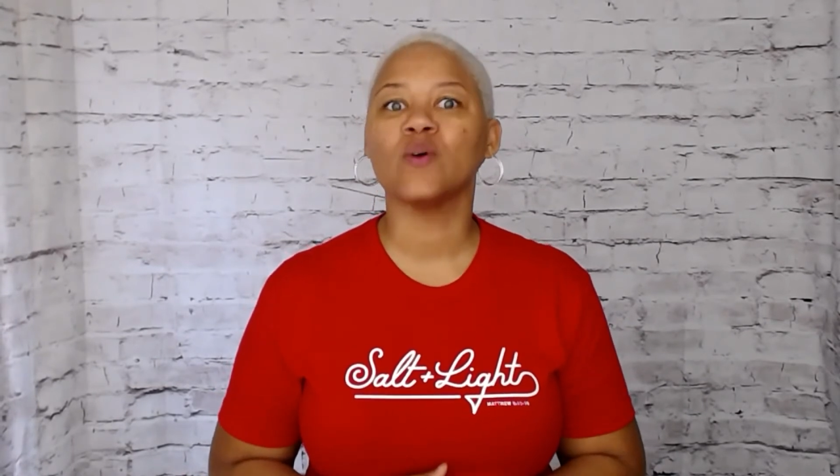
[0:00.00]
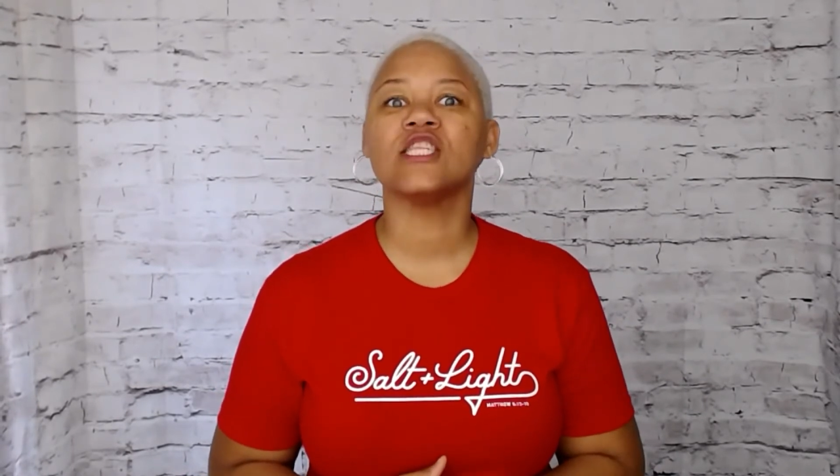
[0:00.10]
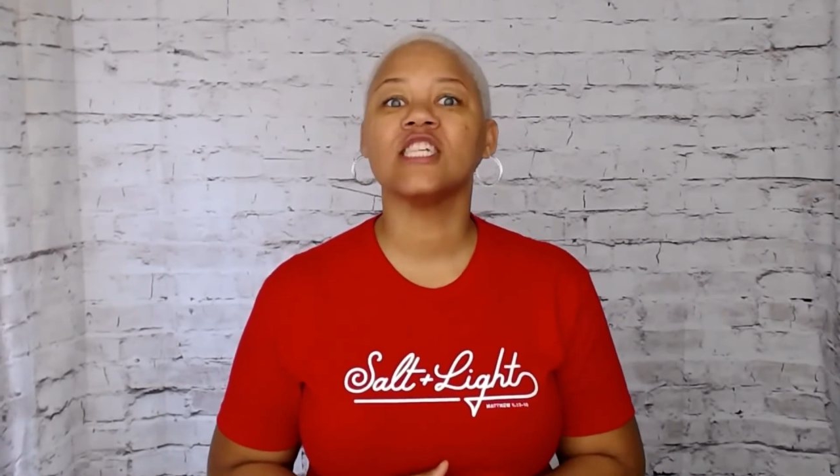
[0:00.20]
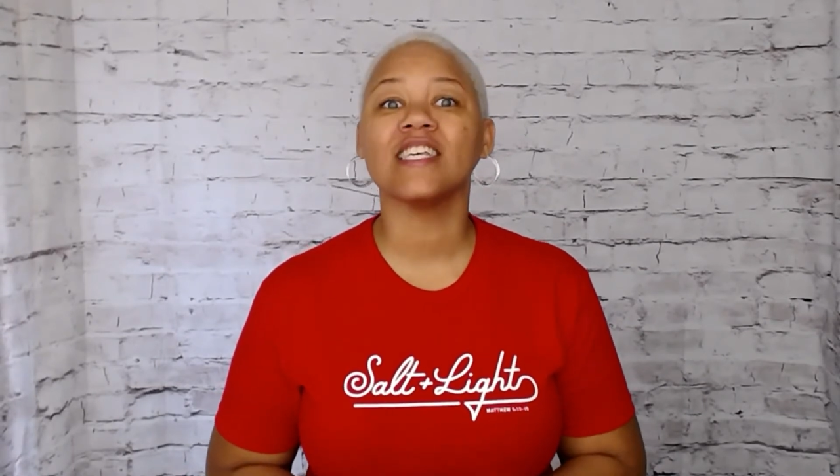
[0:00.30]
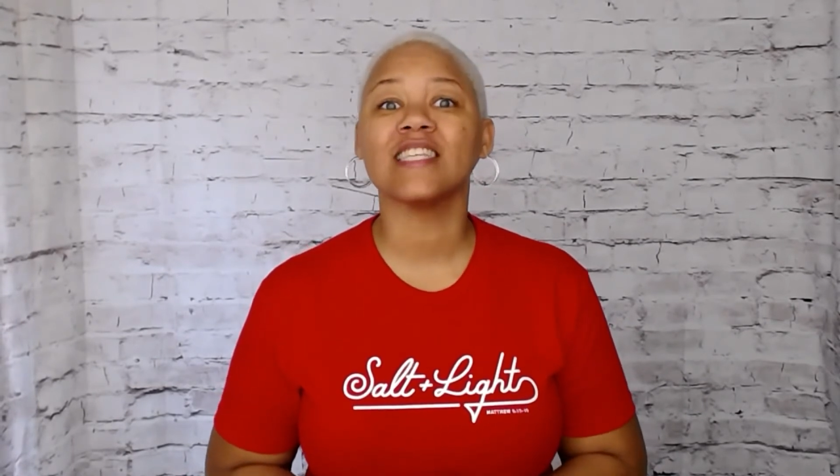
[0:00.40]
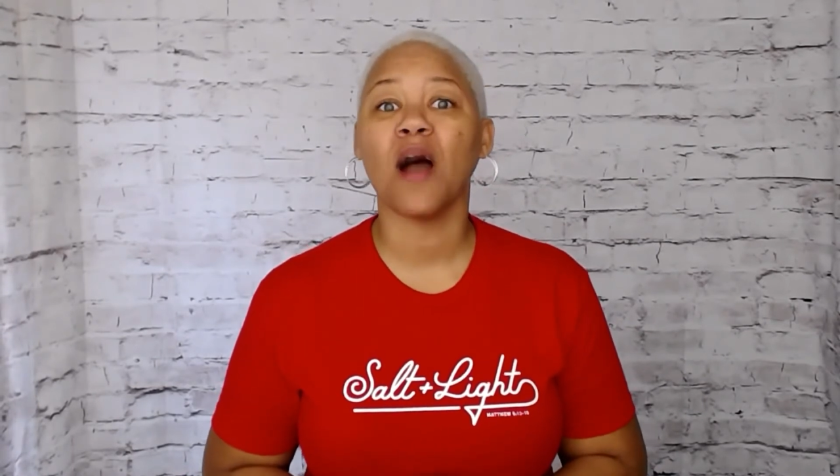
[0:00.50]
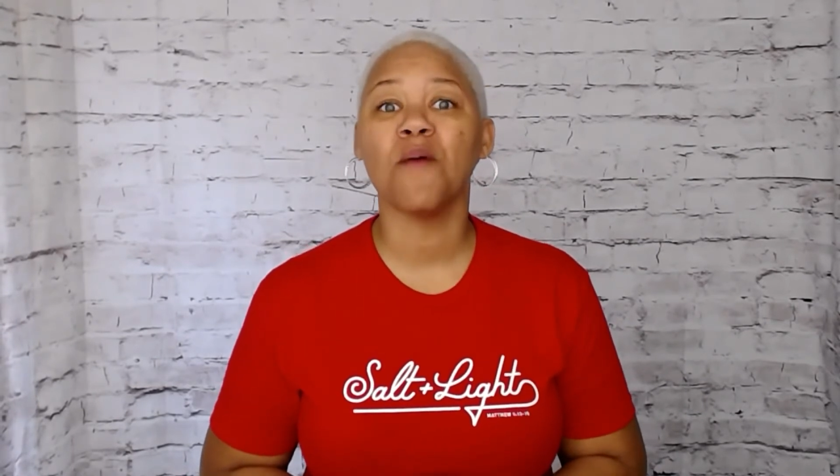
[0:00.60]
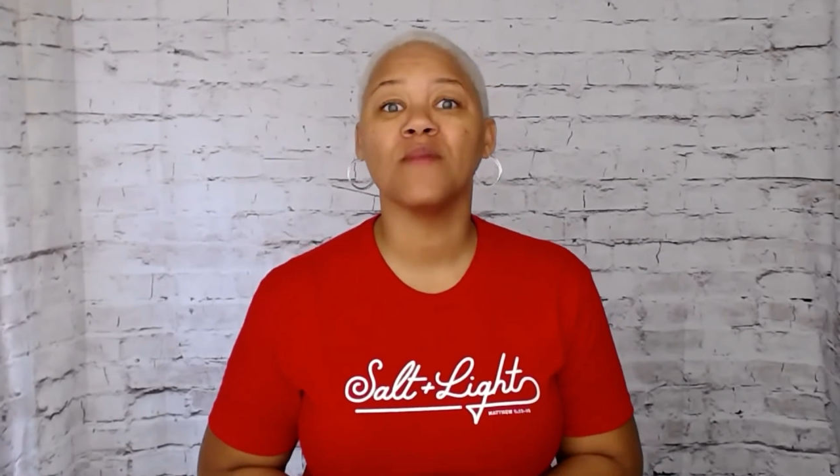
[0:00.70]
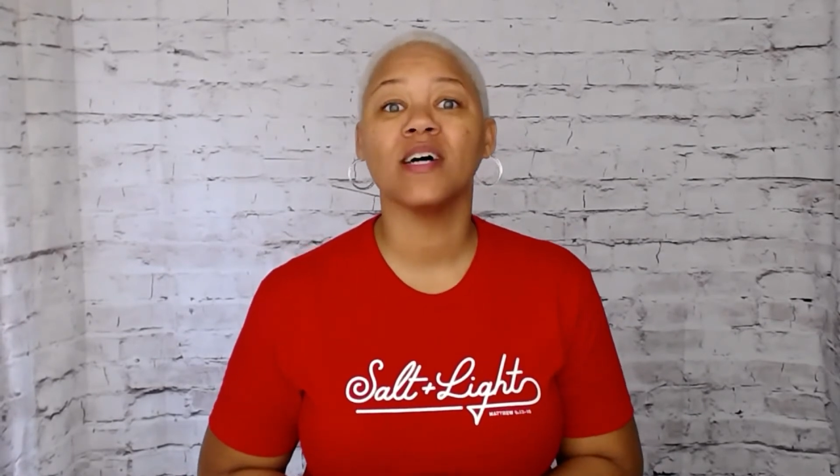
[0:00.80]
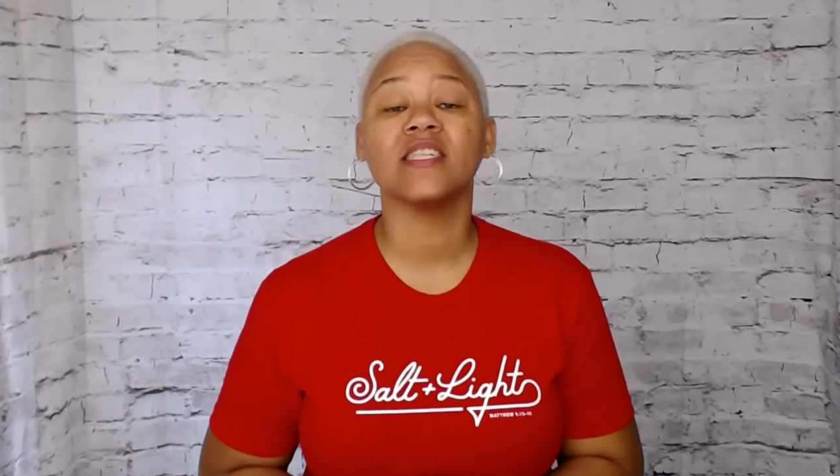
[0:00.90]
just how
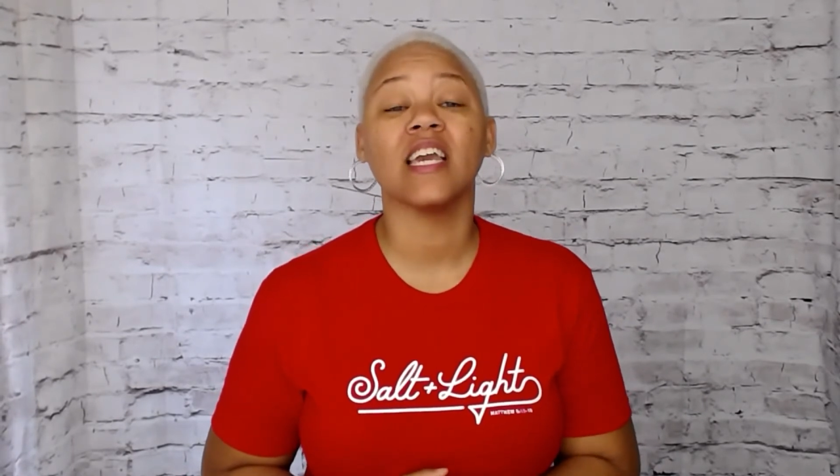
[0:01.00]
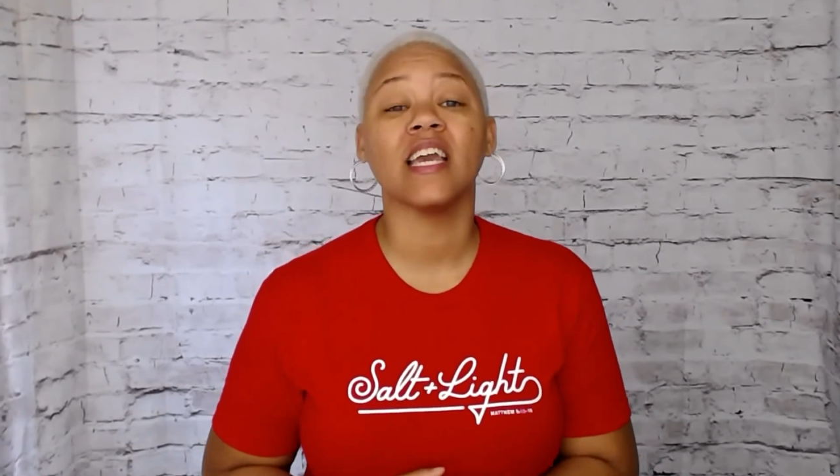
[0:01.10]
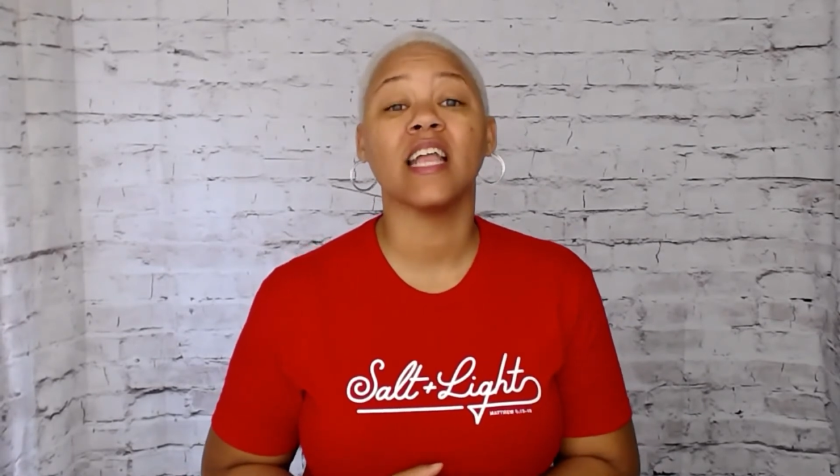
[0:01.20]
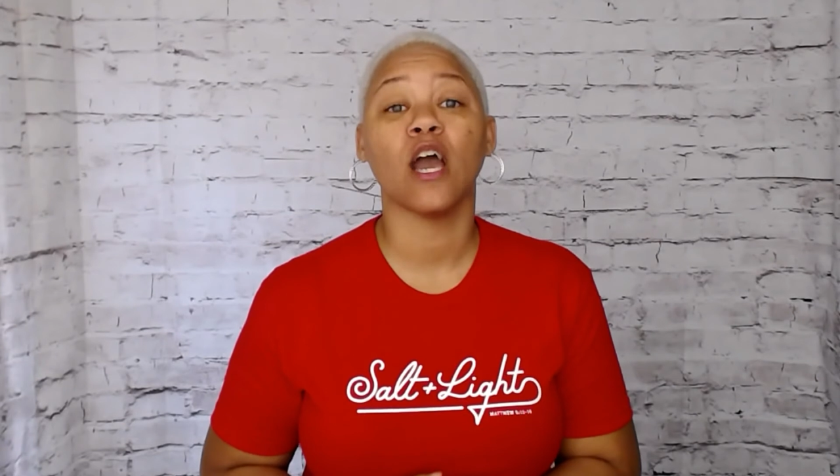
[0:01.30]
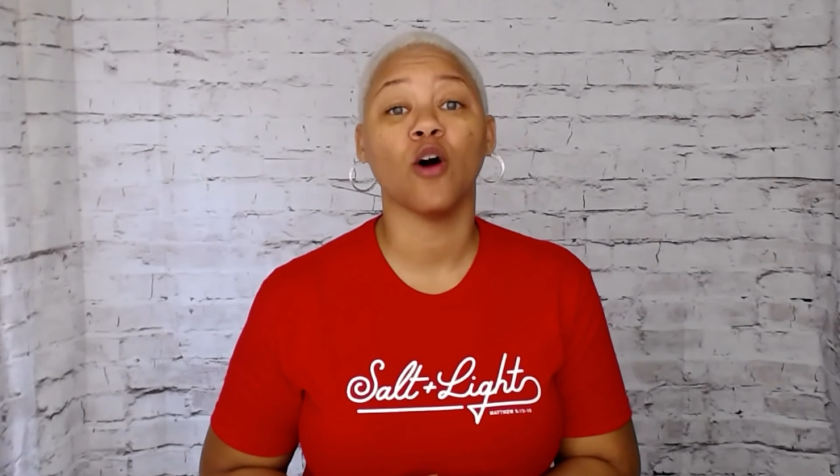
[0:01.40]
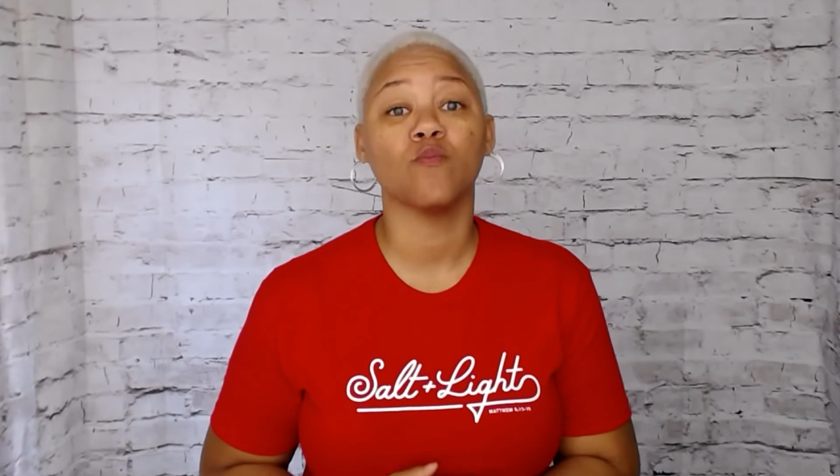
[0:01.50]
much it helped